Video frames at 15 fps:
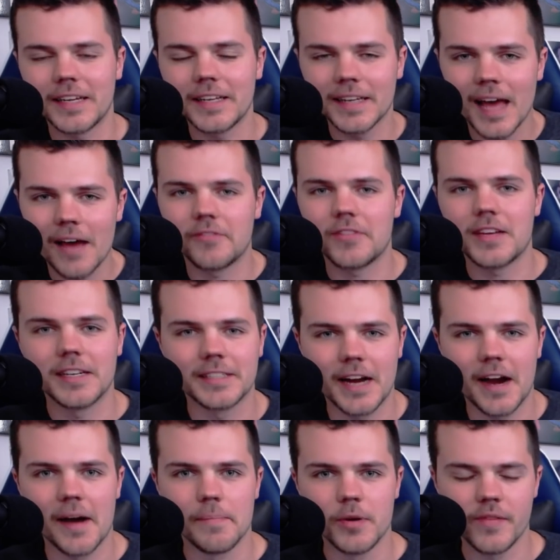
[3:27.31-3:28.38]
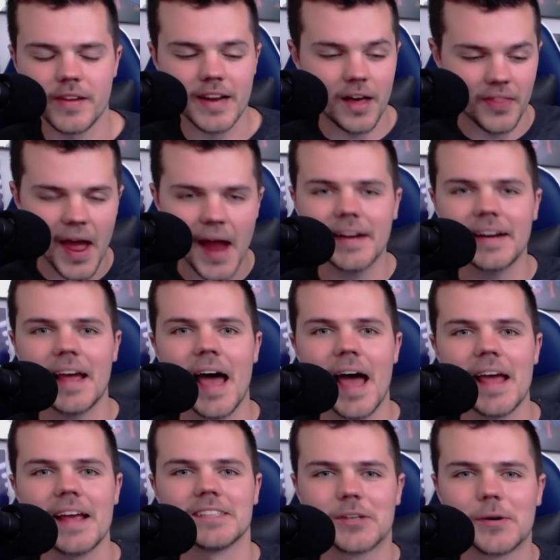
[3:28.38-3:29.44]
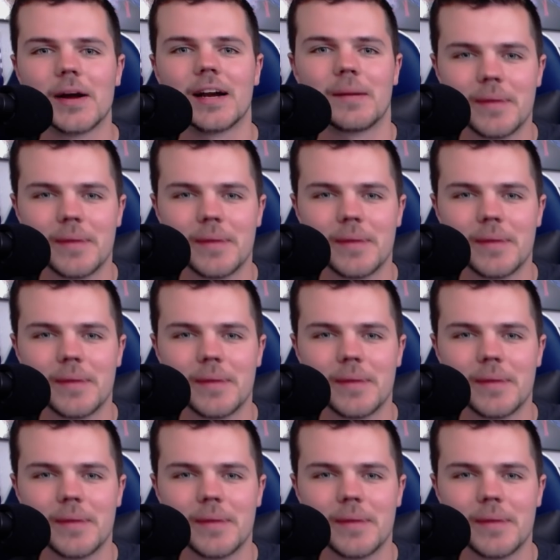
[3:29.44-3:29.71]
He laughed the entire movie. Now, that guy is going